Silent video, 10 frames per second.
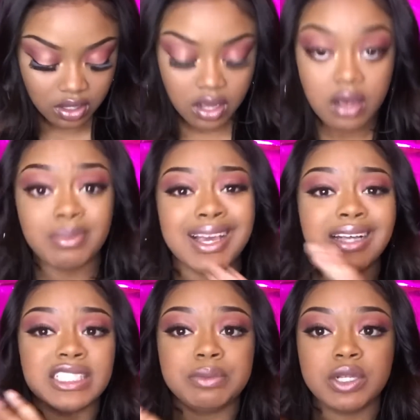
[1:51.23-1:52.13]

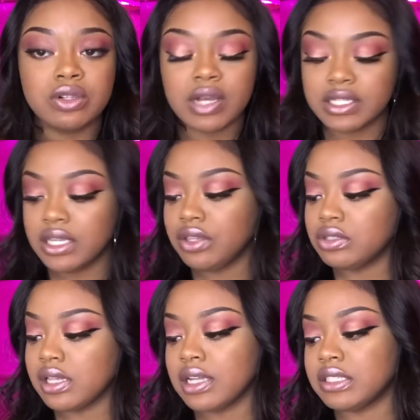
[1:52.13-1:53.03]
Got2b glue. I did
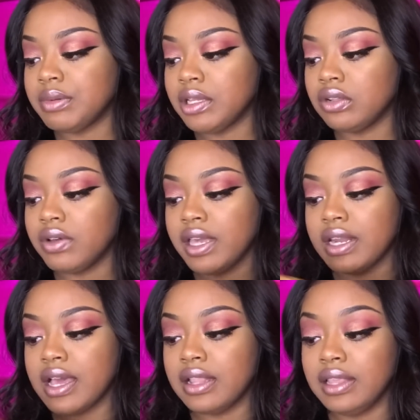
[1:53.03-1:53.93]
use Got2b glue,
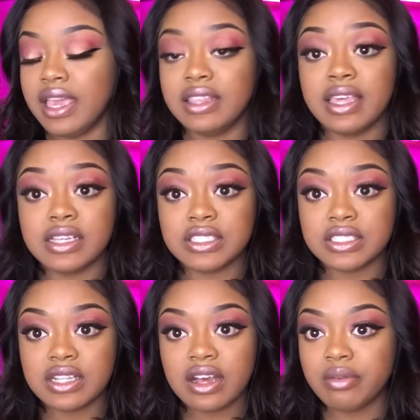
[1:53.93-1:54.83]
and I laid the
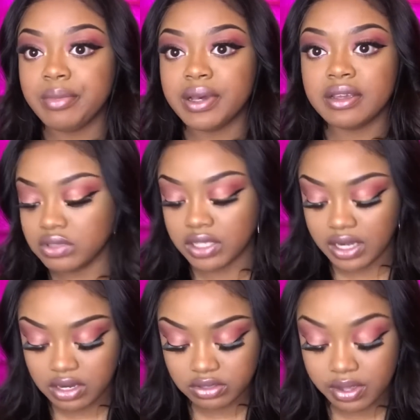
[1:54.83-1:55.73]
edges down, but they
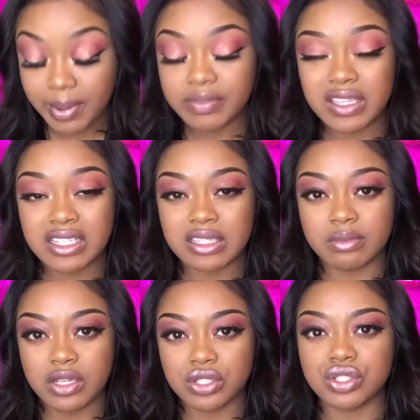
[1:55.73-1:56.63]
don't. So I'm gonna have to get
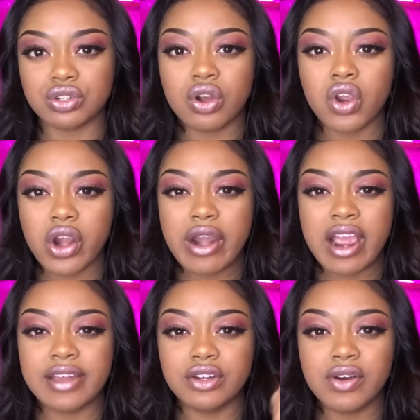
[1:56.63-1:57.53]
something stronger.
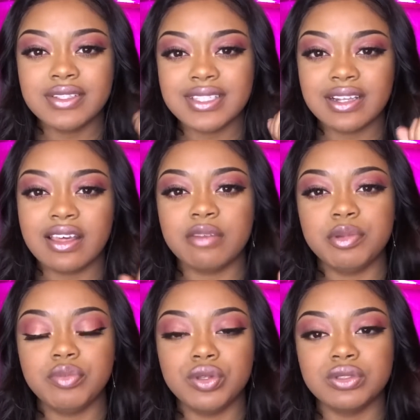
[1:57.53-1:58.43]
I know I see a lot of
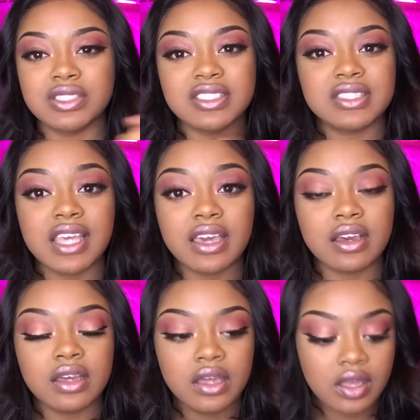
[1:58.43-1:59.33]
people use a stick,
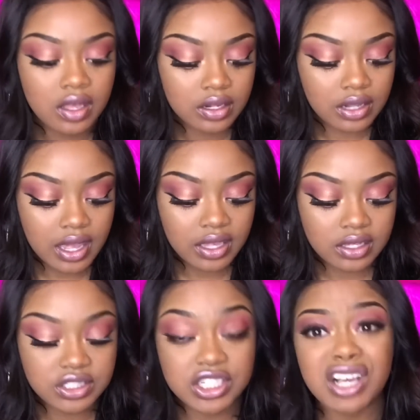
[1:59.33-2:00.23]
like
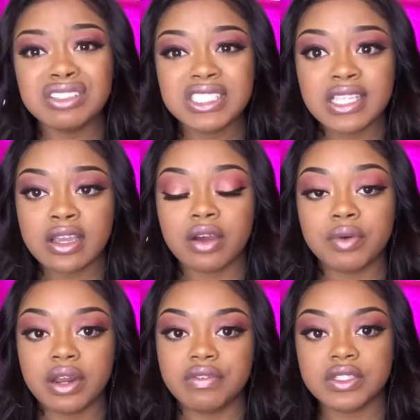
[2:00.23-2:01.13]
a gel stick or
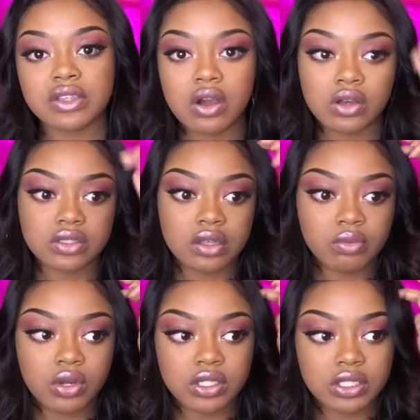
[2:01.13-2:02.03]
whatever it's called, so I'm gonna